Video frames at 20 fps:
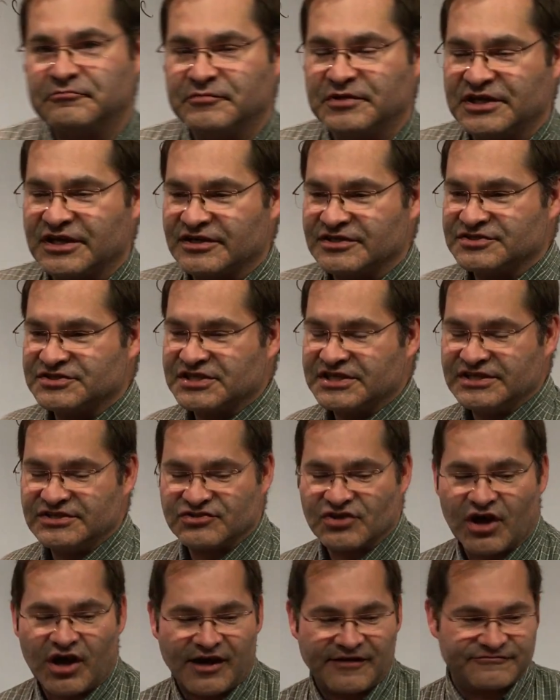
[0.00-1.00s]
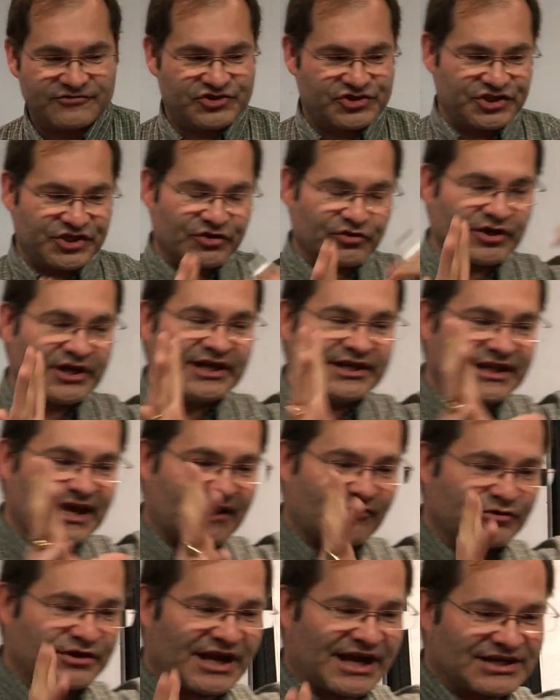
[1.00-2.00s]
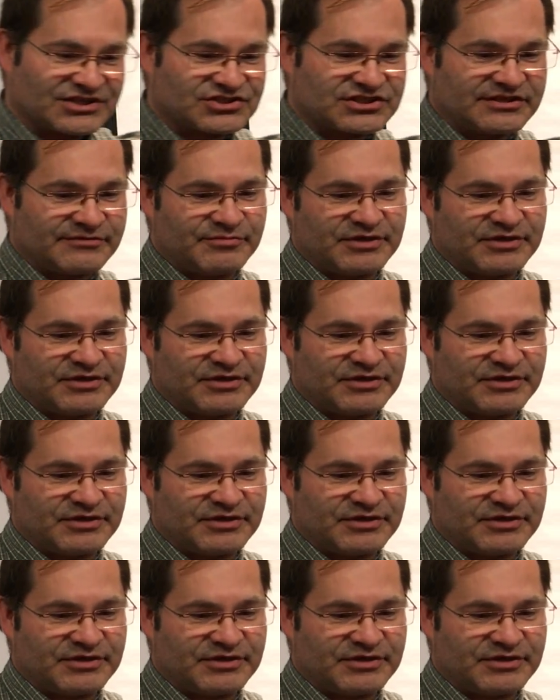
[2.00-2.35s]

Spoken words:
because he's off shearing, and that would actually